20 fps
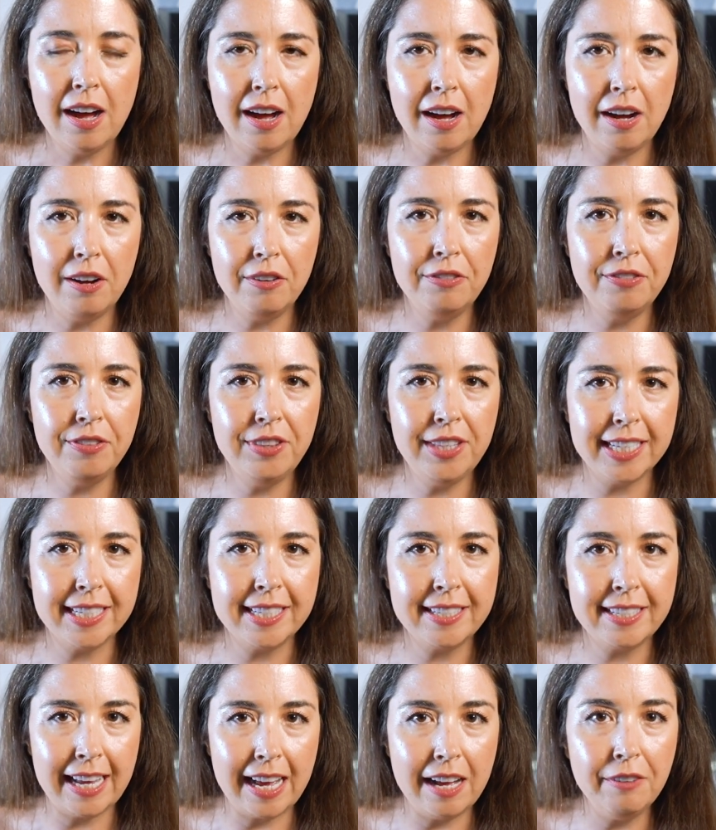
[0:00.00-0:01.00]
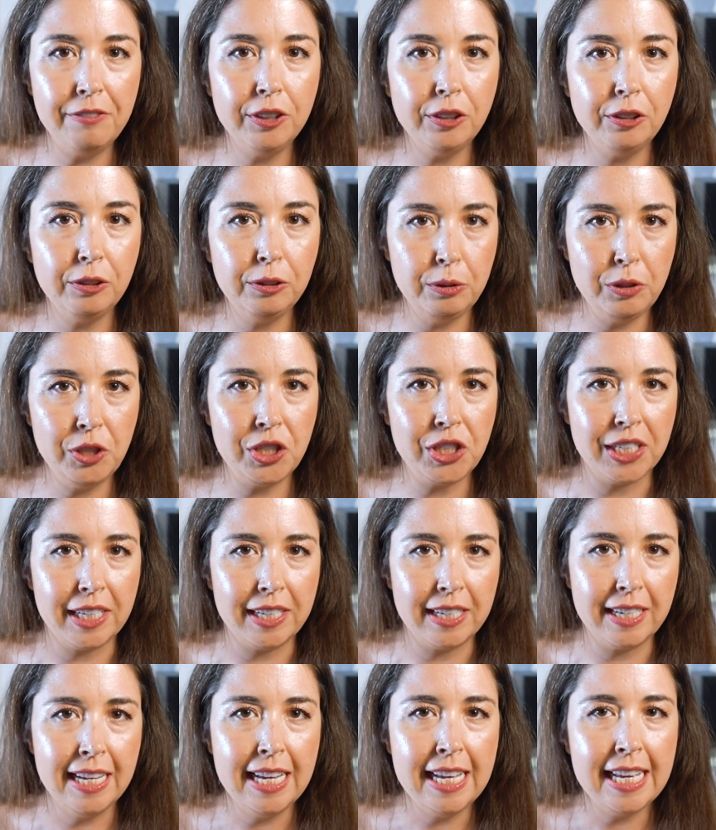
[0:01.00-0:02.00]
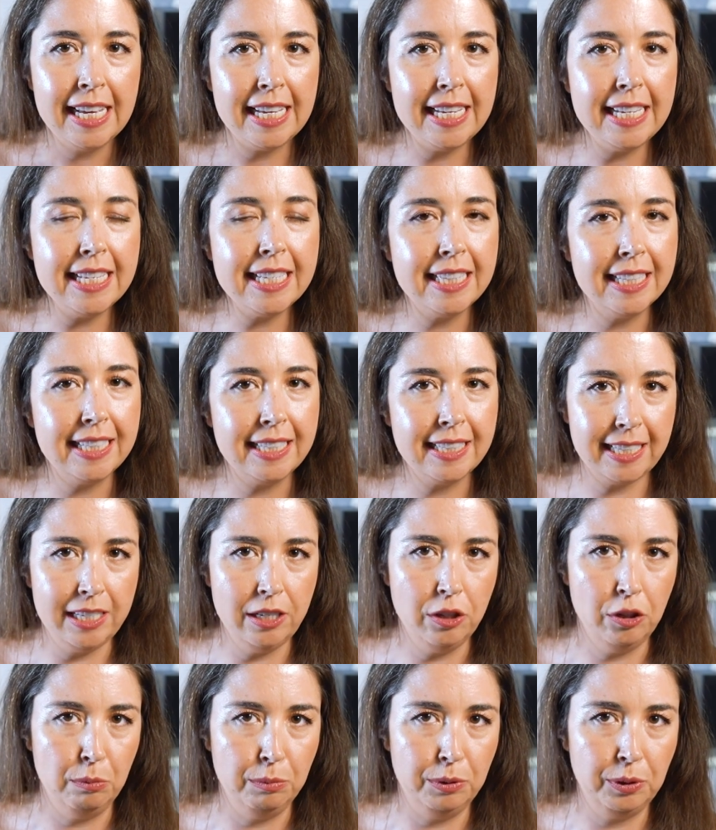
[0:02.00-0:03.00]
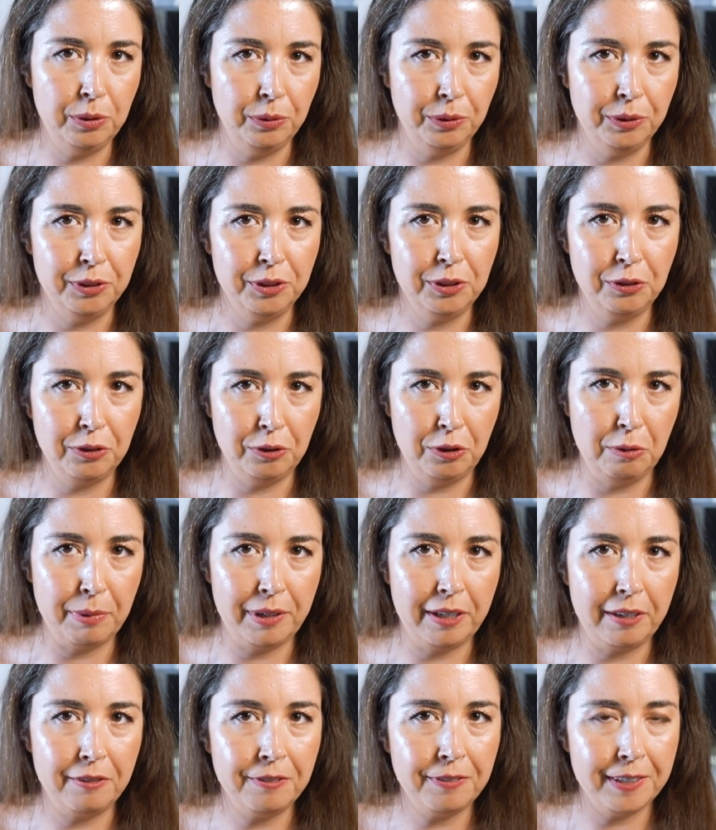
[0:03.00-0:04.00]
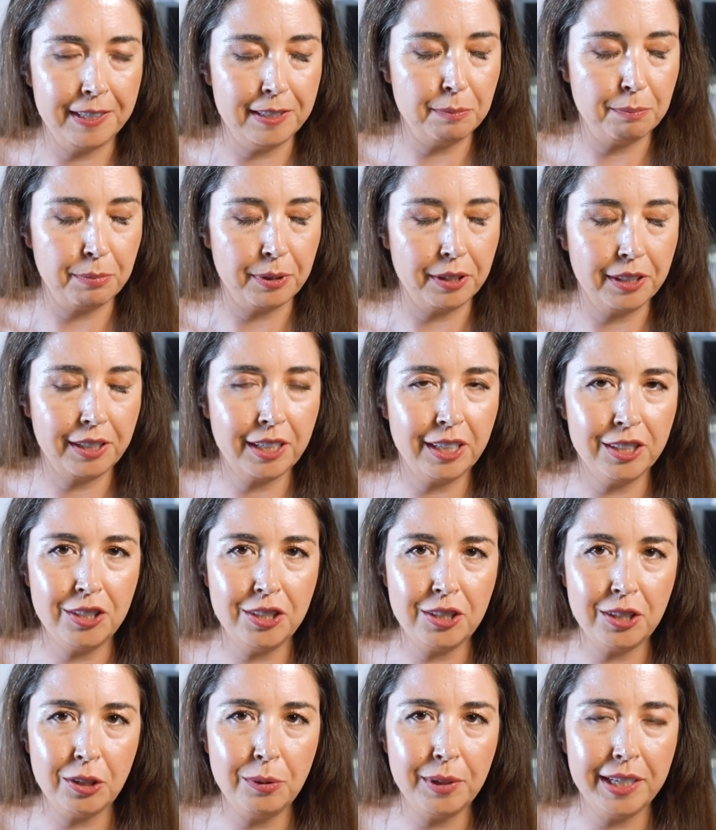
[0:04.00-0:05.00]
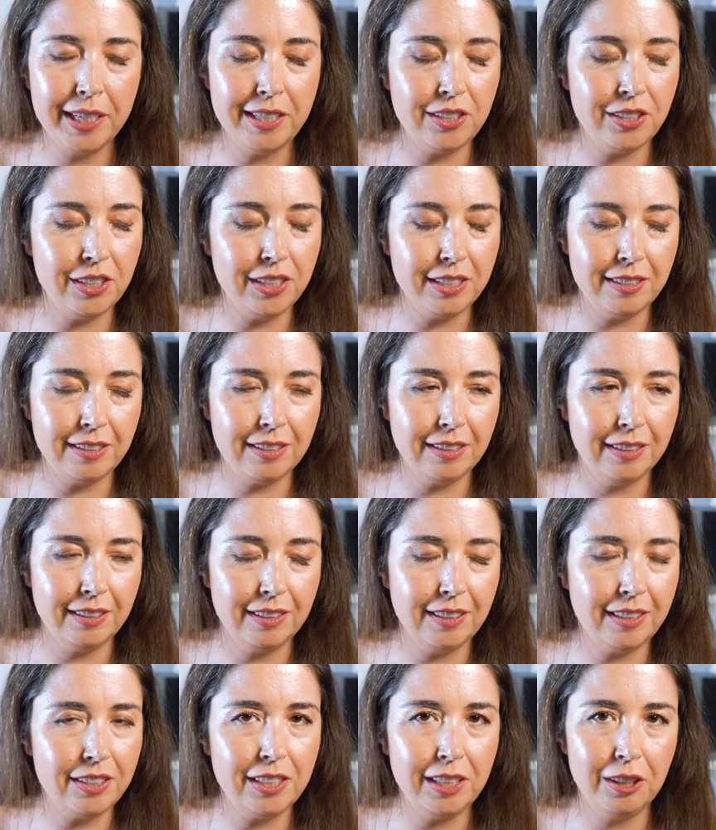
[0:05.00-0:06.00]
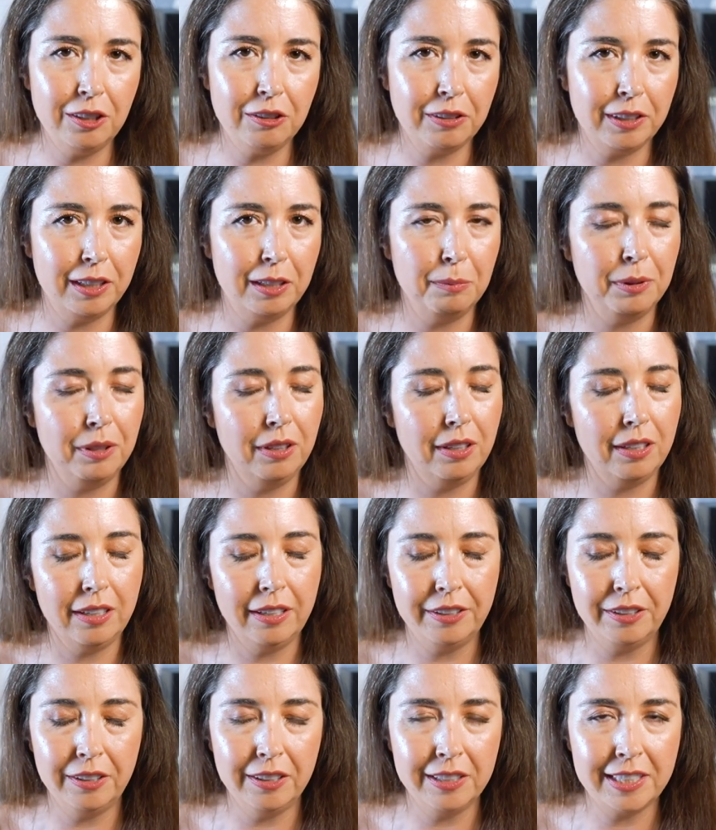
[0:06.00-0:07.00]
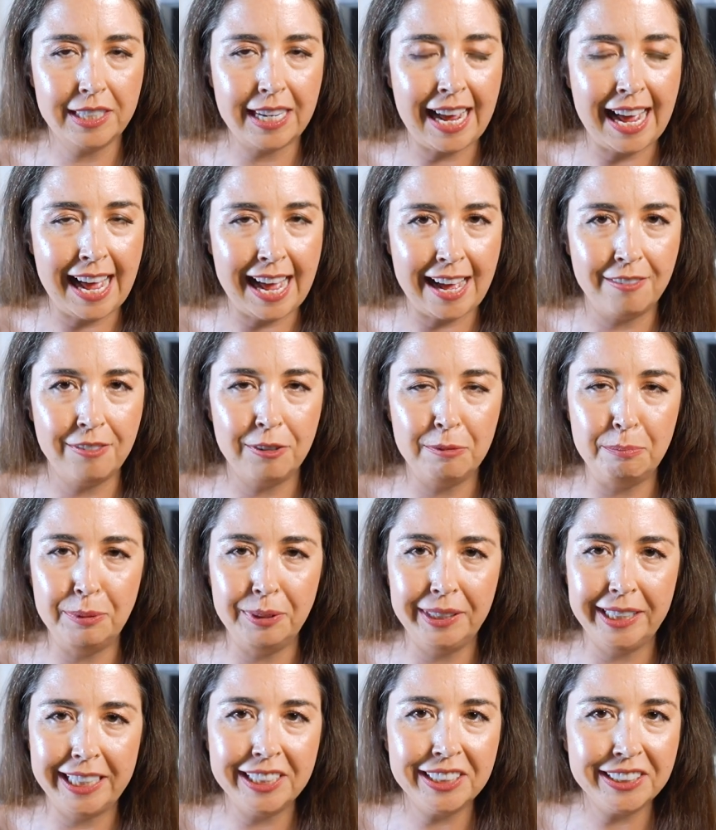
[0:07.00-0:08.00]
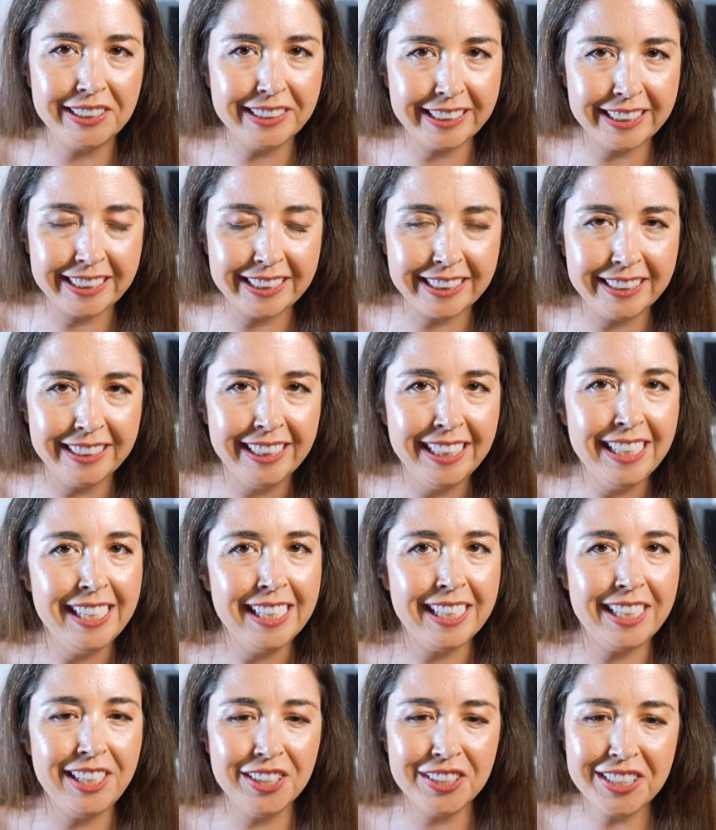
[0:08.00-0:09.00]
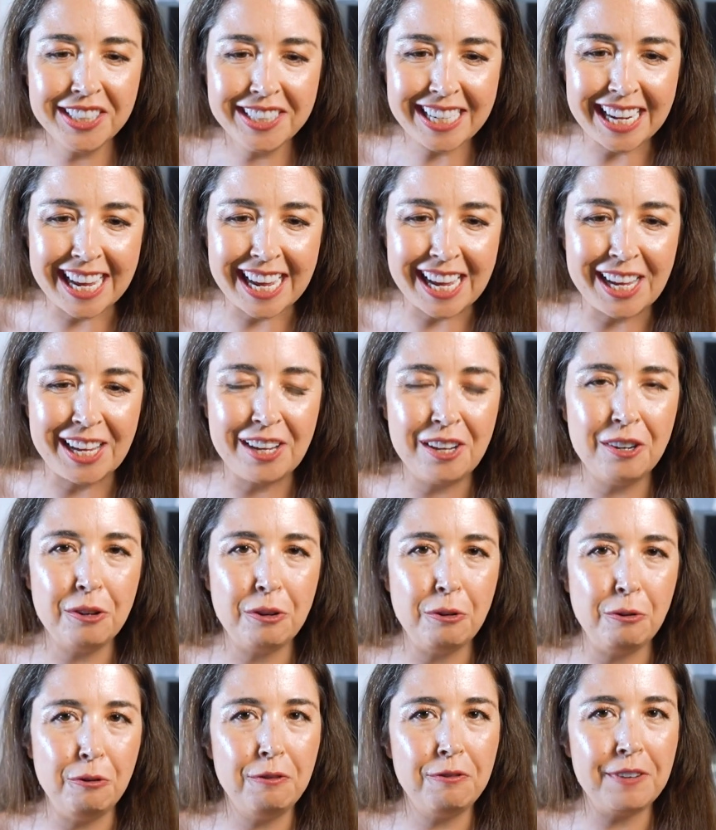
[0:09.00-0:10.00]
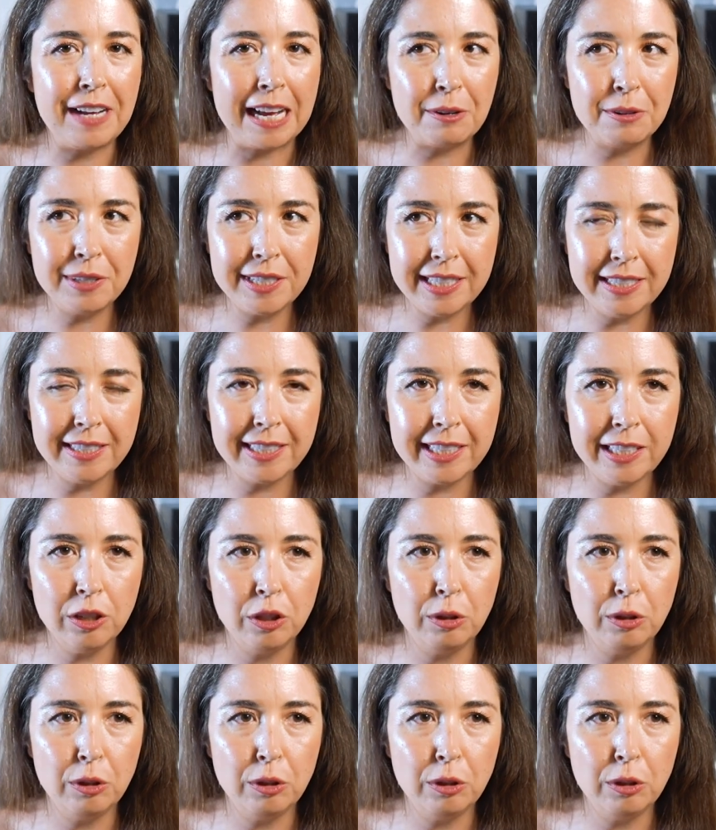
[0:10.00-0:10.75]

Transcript: of this evolution is the SEA Homeschoolers group on Facebook. So it's just such an incredible honor to have Blair Lee here today, who founded SEA